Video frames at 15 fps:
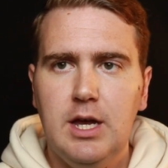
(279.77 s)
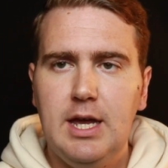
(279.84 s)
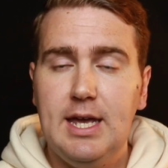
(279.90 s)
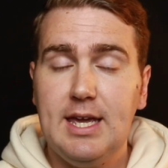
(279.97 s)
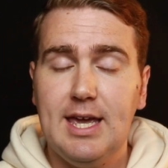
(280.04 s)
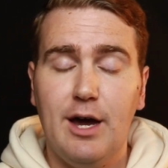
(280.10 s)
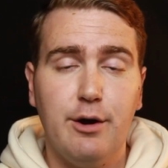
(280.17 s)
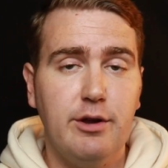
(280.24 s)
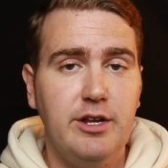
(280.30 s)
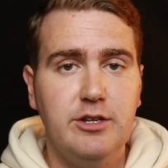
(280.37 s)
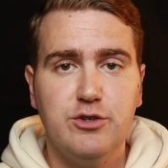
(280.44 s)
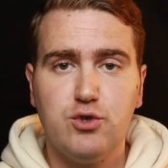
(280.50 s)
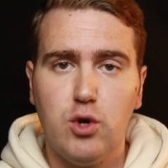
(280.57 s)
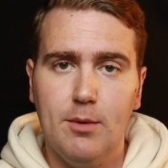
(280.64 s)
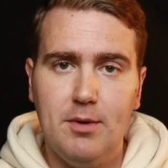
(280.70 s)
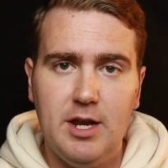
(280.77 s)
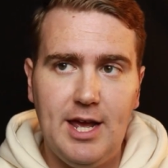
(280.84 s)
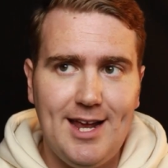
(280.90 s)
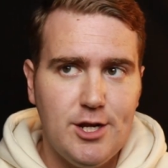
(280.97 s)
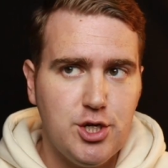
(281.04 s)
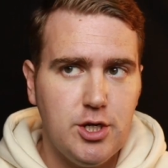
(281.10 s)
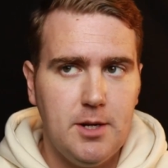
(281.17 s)
encountering
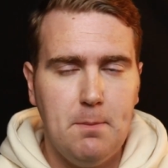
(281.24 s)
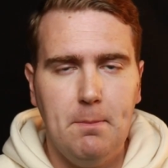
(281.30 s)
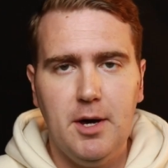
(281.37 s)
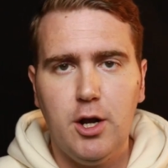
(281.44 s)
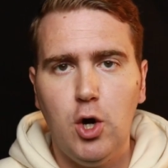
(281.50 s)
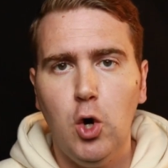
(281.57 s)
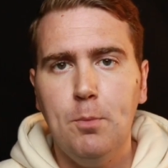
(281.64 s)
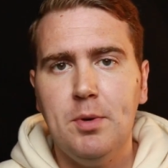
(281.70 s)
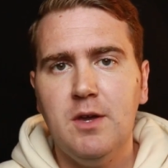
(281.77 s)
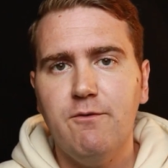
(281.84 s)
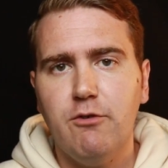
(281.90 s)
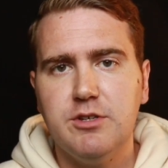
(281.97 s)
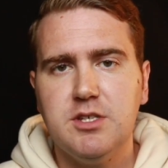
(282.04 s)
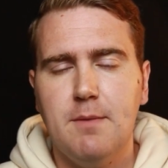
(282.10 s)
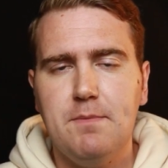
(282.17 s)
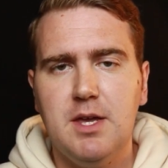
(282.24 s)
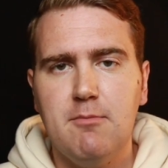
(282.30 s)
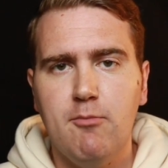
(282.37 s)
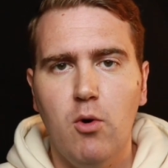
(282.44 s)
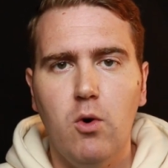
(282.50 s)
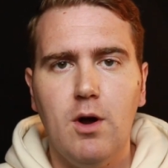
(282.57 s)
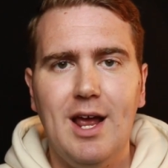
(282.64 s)
discrimination, but hoping for something
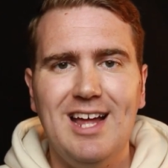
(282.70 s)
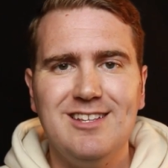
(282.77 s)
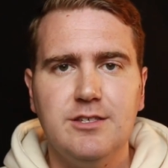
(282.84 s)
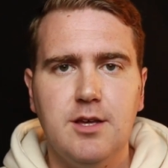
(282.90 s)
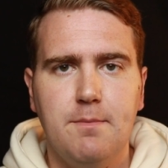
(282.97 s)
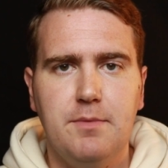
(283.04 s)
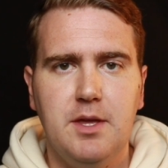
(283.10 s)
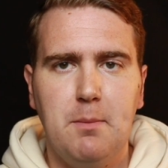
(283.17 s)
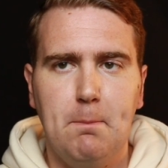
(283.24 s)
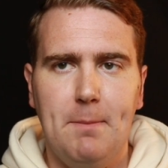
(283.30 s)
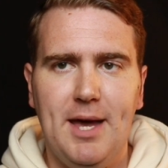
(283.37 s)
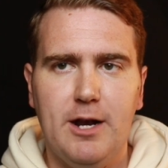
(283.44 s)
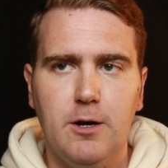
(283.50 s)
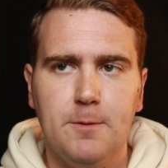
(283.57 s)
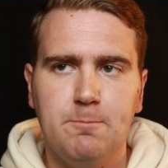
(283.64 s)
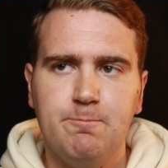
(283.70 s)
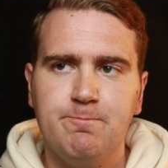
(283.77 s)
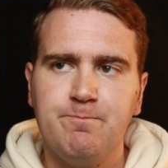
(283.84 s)
more and something better.